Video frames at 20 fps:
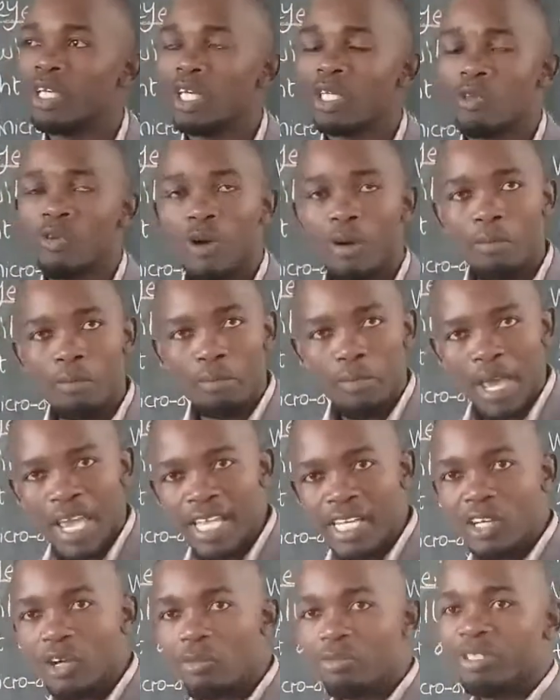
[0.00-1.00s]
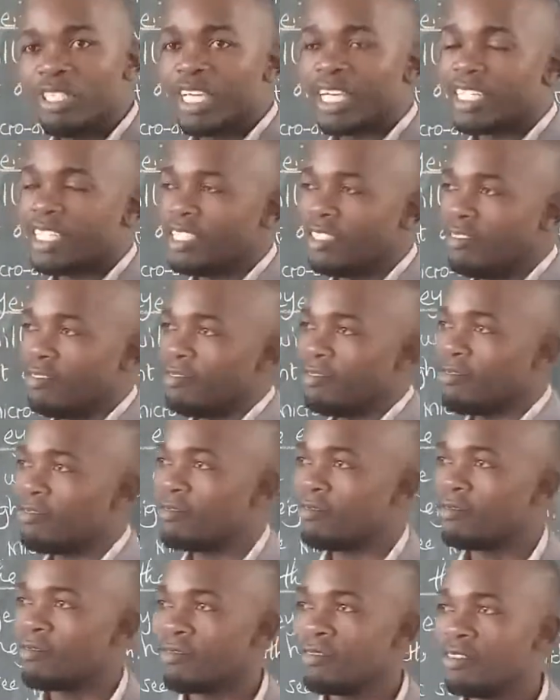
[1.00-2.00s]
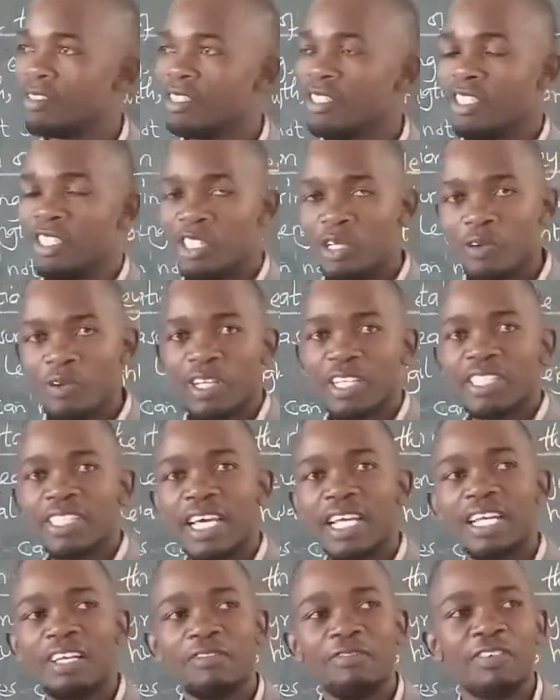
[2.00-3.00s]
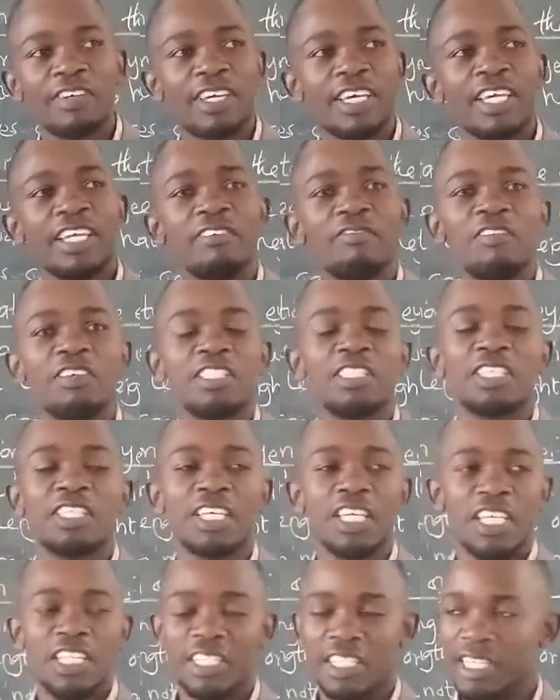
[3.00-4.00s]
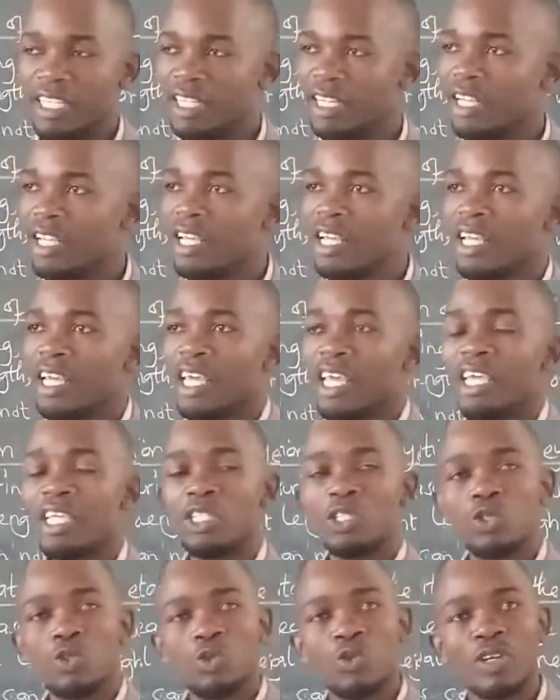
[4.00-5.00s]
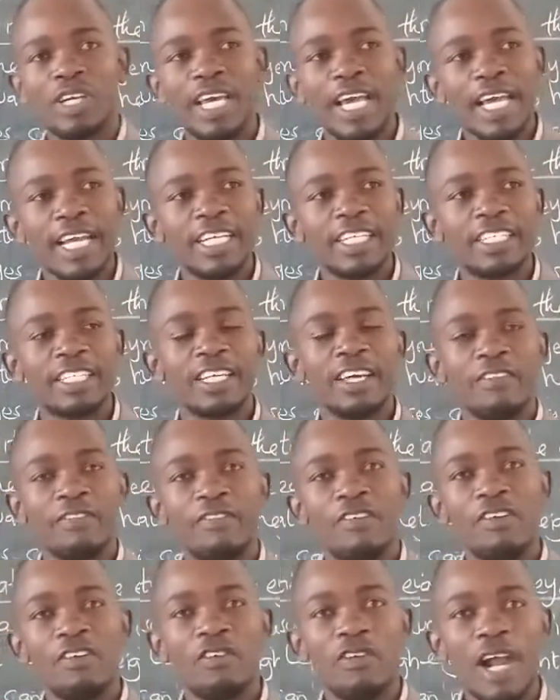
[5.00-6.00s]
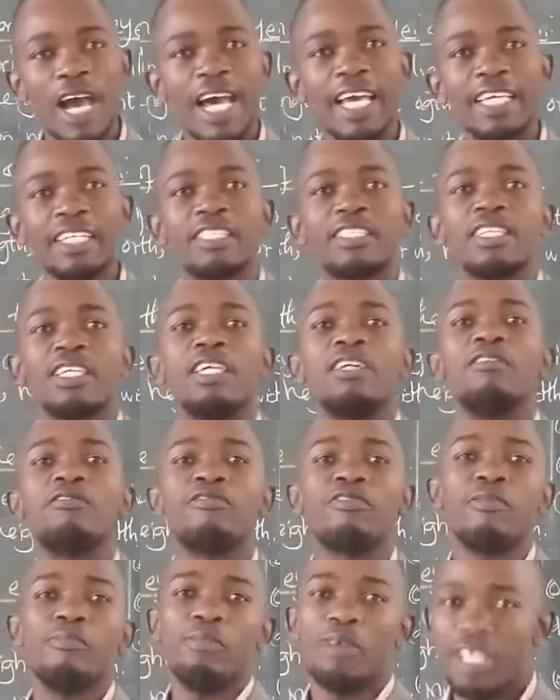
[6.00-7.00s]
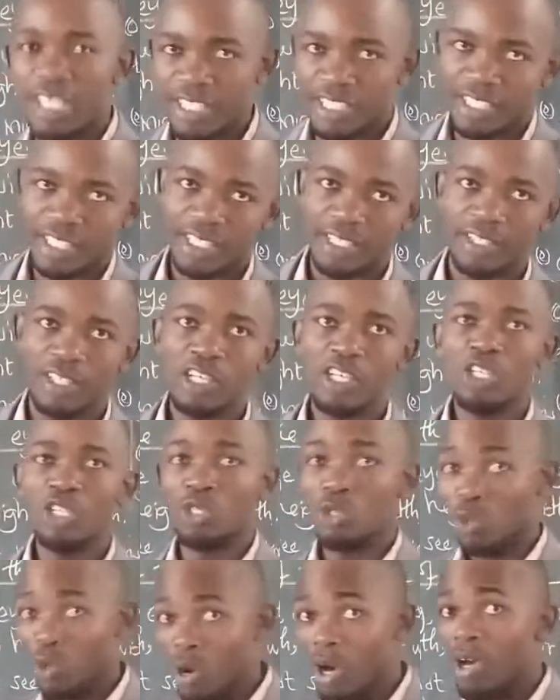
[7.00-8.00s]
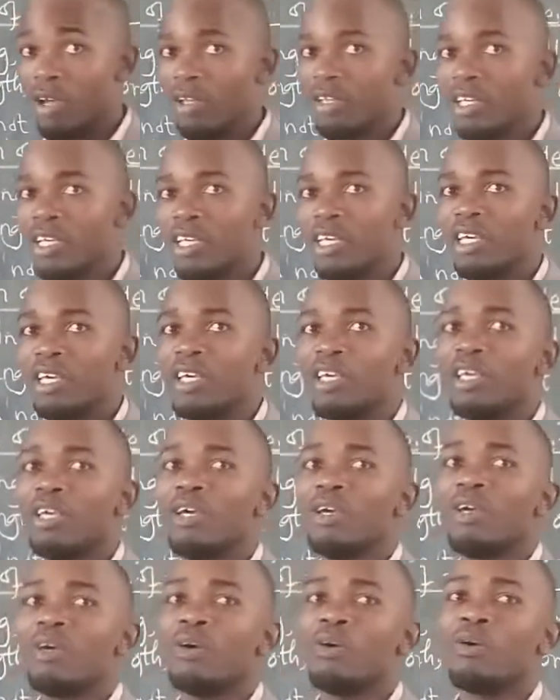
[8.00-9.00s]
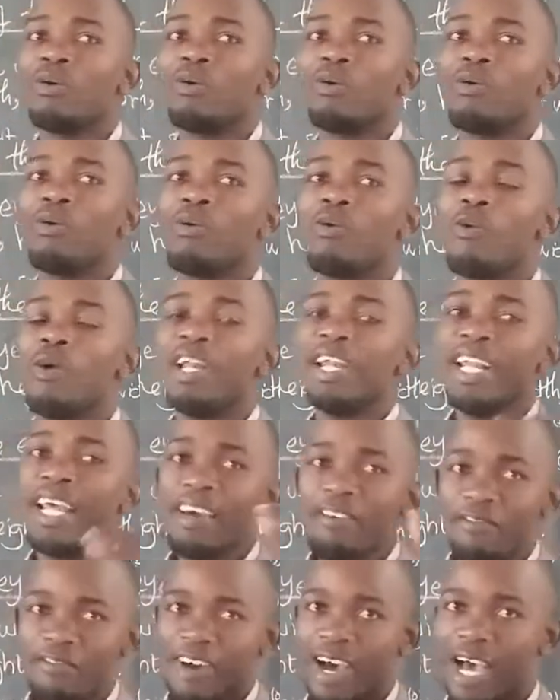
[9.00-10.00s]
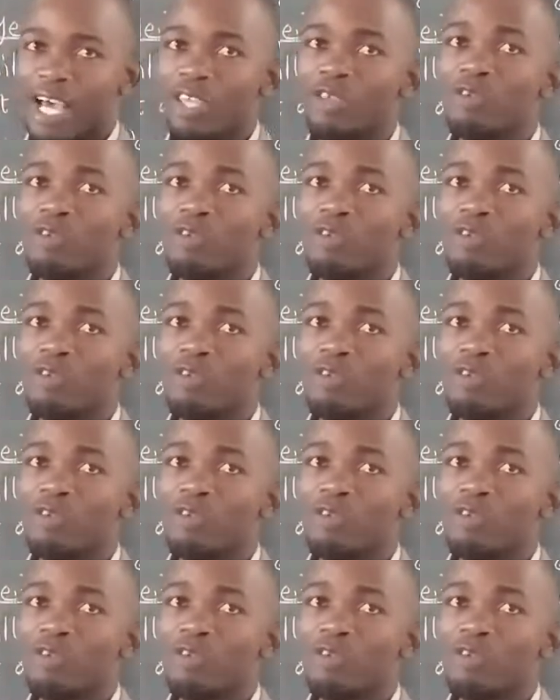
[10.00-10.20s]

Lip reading: your main objective during scientific investigation is to get the right information. So, whenever